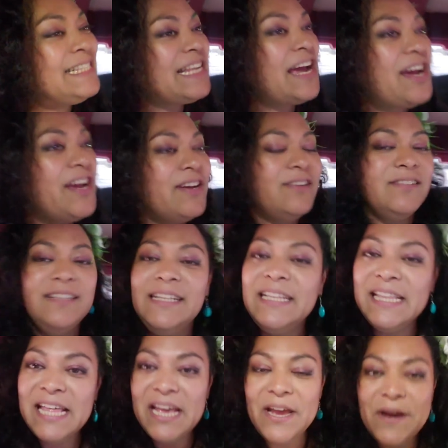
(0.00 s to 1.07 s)
style.
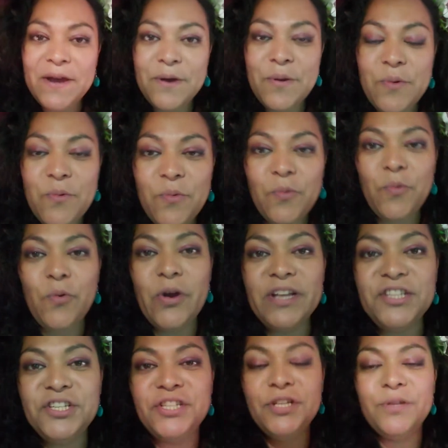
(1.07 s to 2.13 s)
Um,
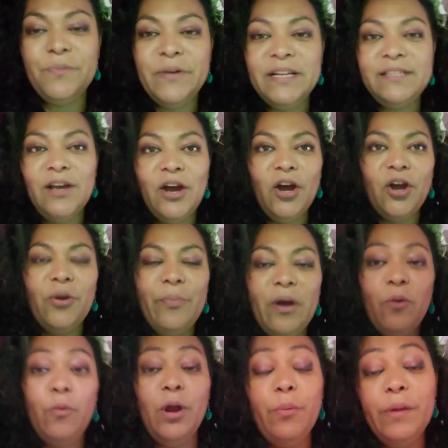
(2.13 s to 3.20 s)
what should we talk
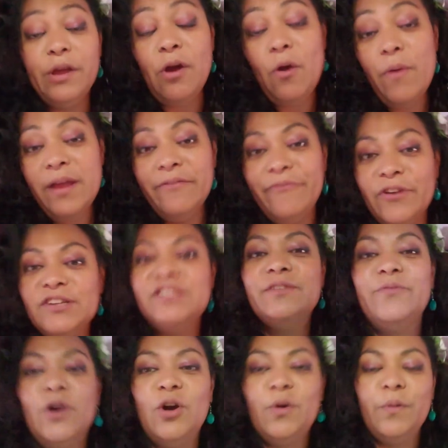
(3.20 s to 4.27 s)
about? Where are we going?
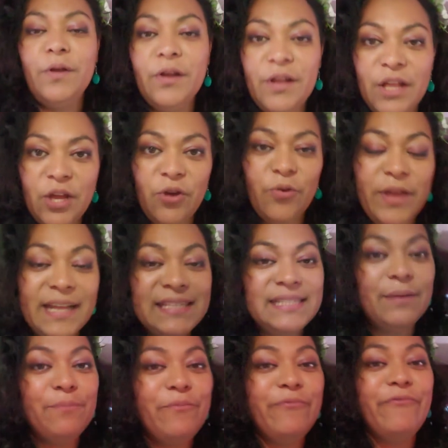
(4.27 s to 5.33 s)
First of all, we're going to go
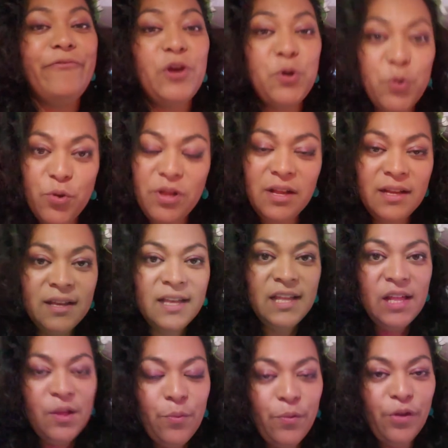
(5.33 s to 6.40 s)
get some food.
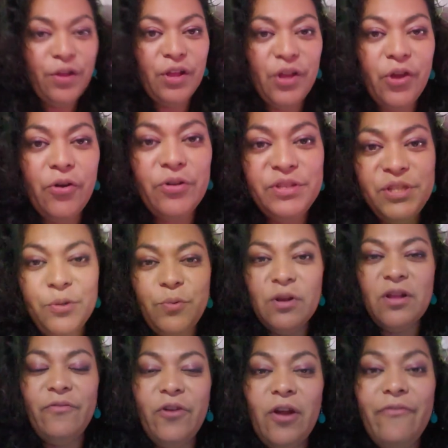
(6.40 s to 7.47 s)
We're going to go to
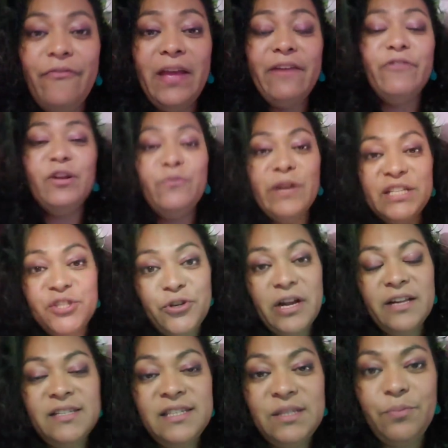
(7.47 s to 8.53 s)
one of our favorite
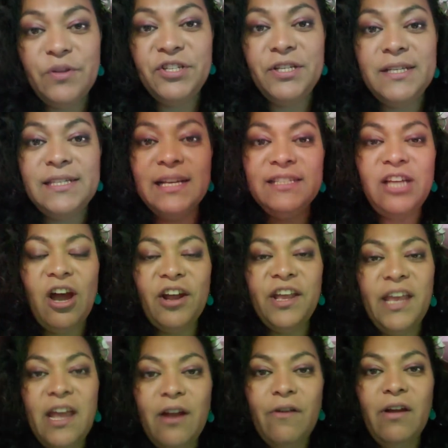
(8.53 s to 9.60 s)
restaurants, which is a
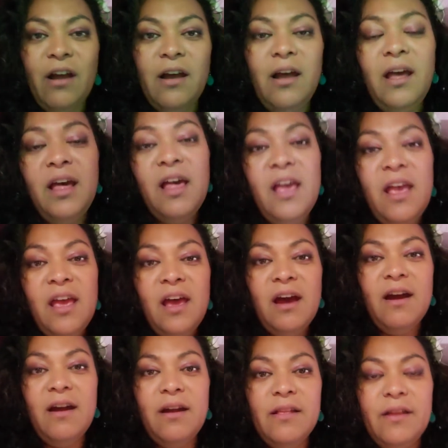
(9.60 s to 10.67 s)
Taquiera
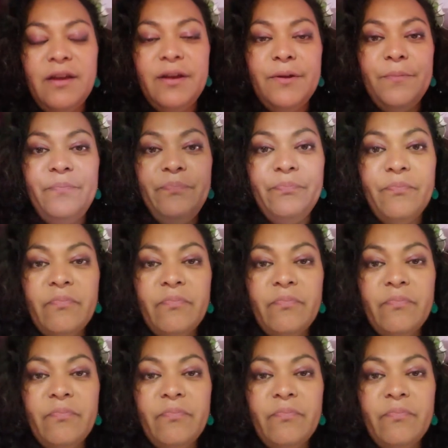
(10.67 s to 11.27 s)
on um,